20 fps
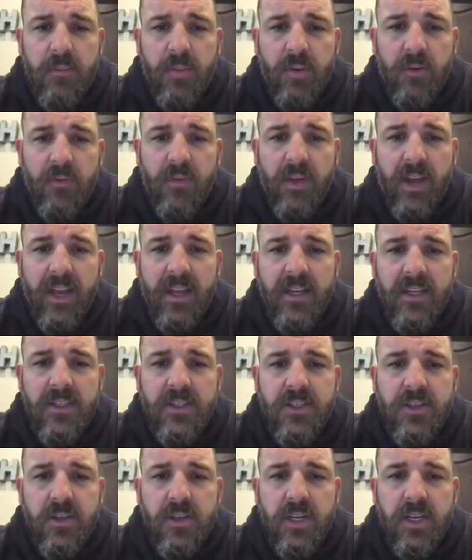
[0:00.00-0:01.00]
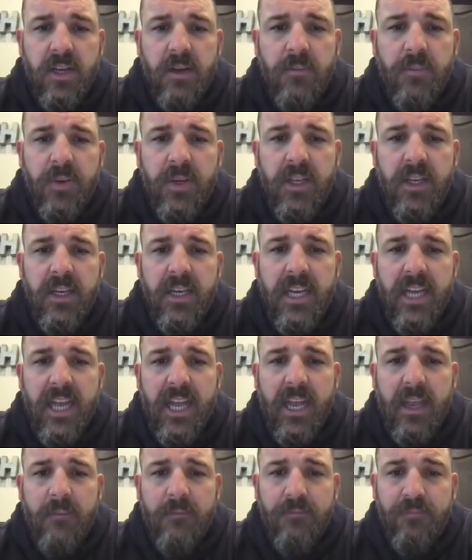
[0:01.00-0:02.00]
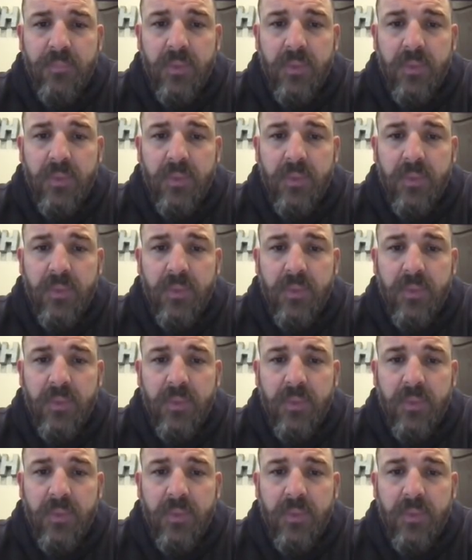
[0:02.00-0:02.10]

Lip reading: provide us your company name,